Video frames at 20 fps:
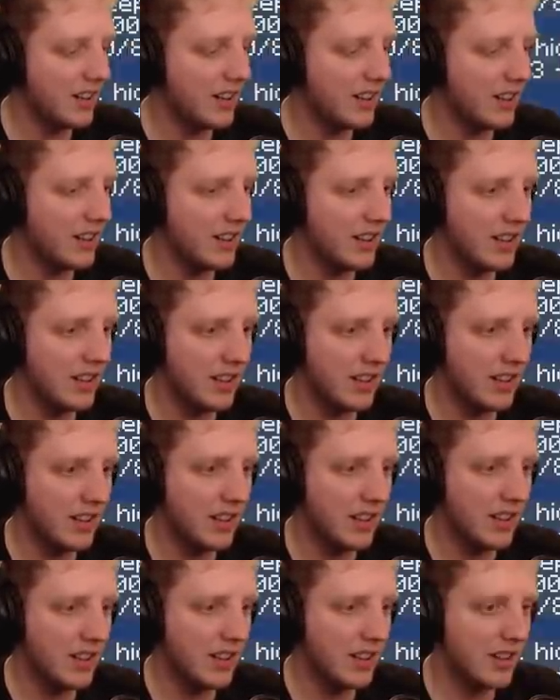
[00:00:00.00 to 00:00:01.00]

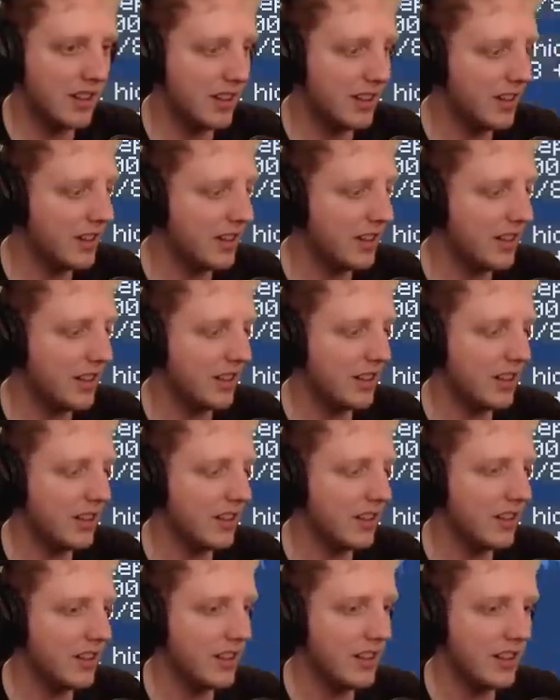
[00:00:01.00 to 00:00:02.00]

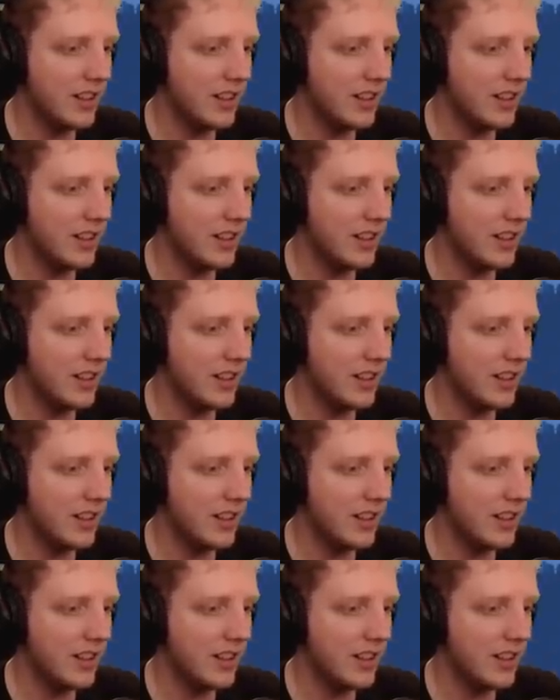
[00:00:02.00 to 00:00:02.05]
Nothing is said.